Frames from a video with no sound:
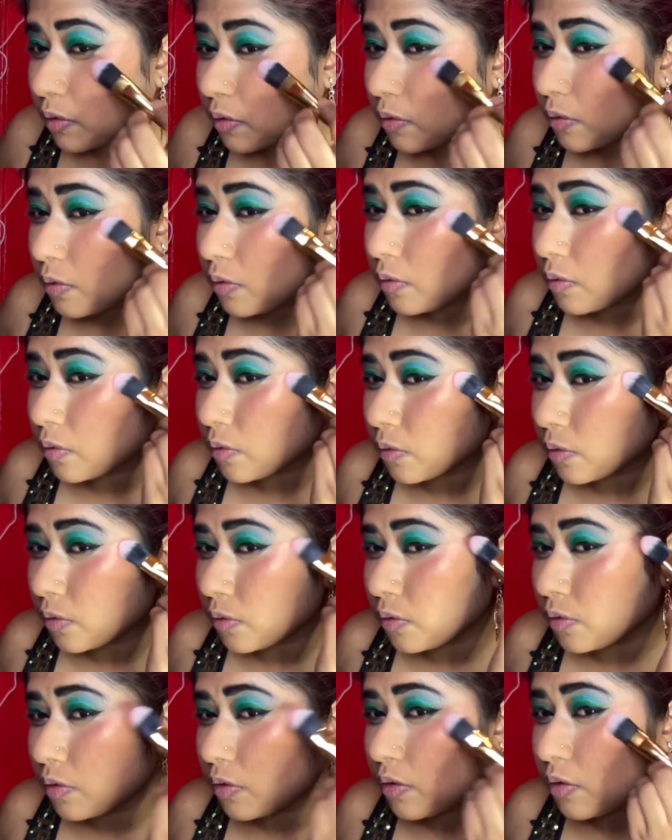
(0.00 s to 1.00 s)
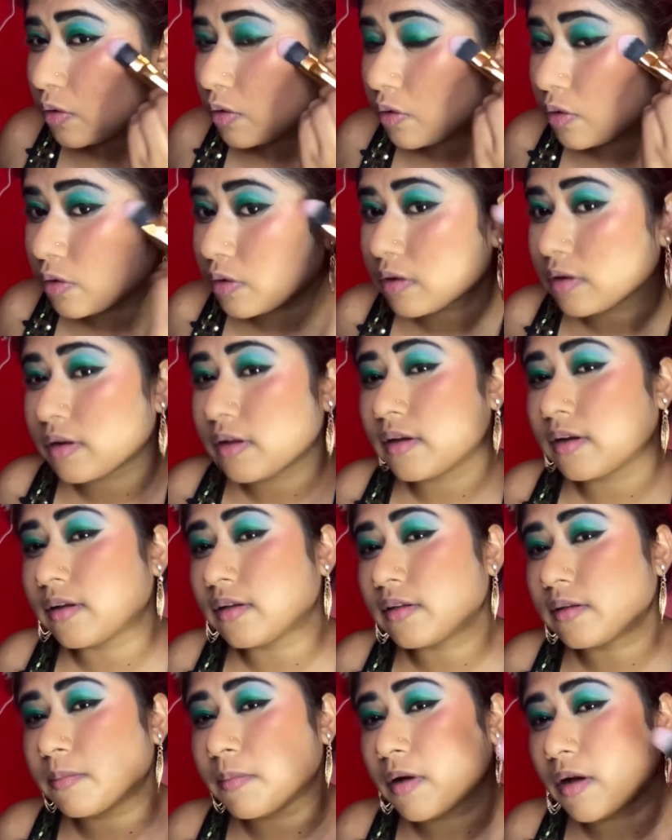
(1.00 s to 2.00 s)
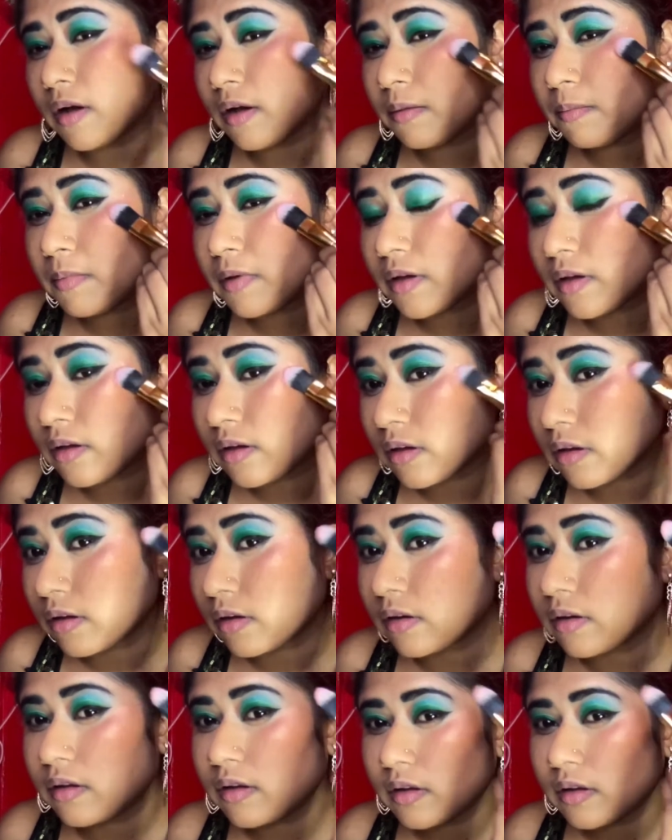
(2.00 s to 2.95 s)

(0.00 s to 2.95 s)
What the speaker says: Ooh, that is popping.